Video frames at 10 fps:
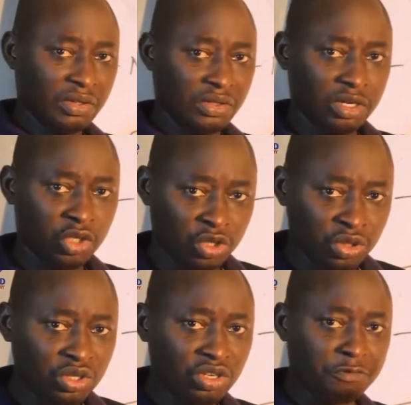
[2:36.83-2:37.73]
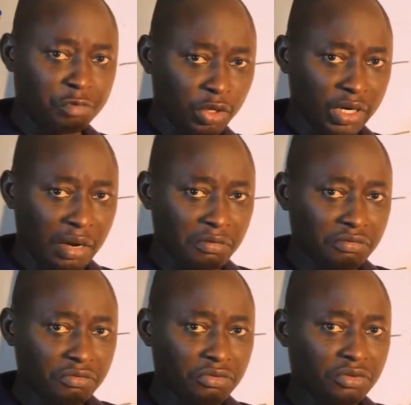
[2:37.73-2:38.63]
The use of pronoun
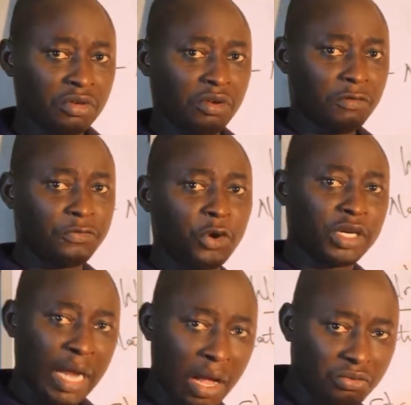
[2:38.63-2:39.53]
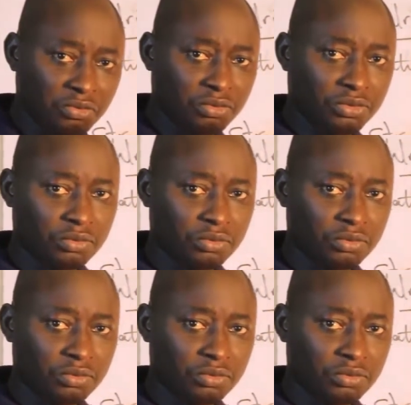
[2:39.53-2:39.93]
for nouns.